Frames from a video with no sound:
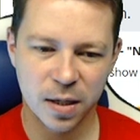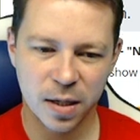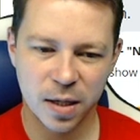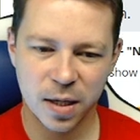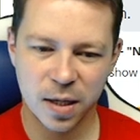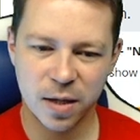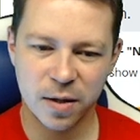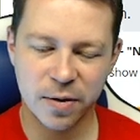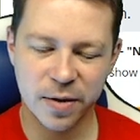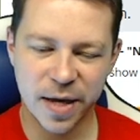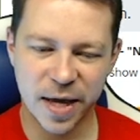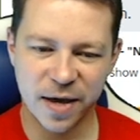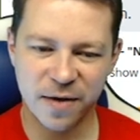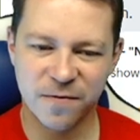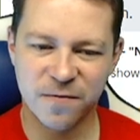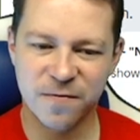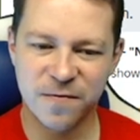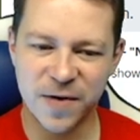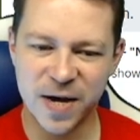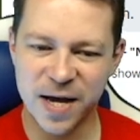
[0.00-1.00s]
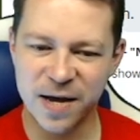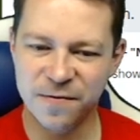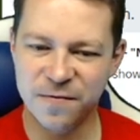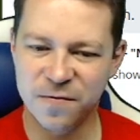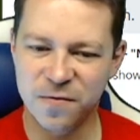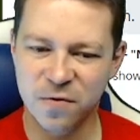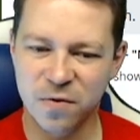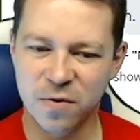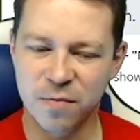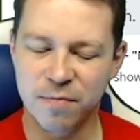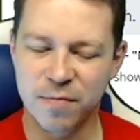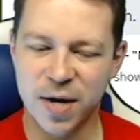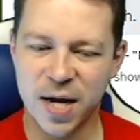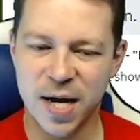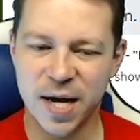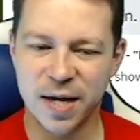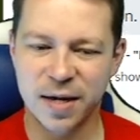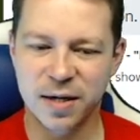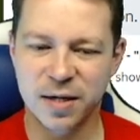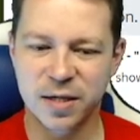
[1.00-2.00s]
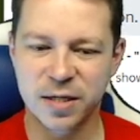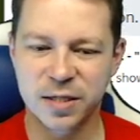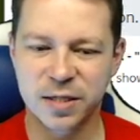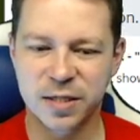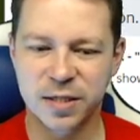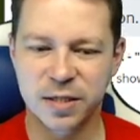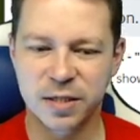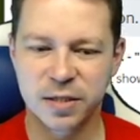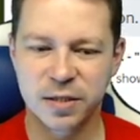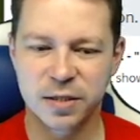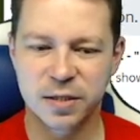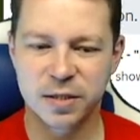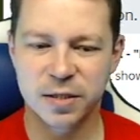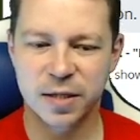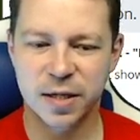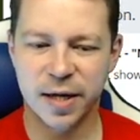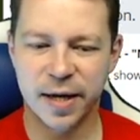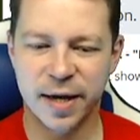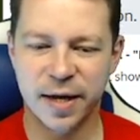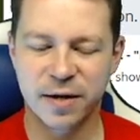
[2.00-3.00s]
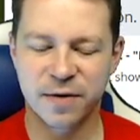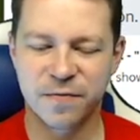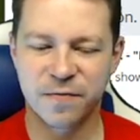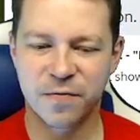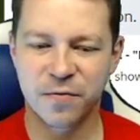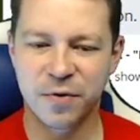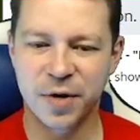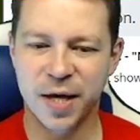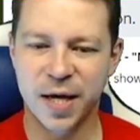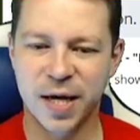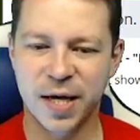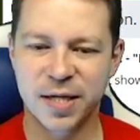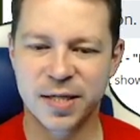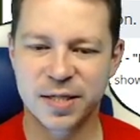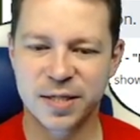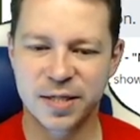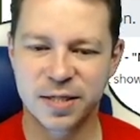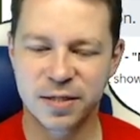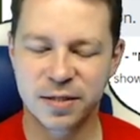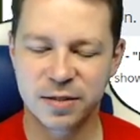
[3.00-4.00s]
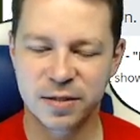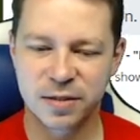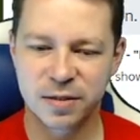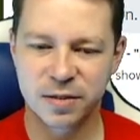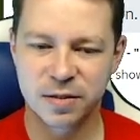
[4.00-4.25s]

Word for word: Okay, five four minors and three aces.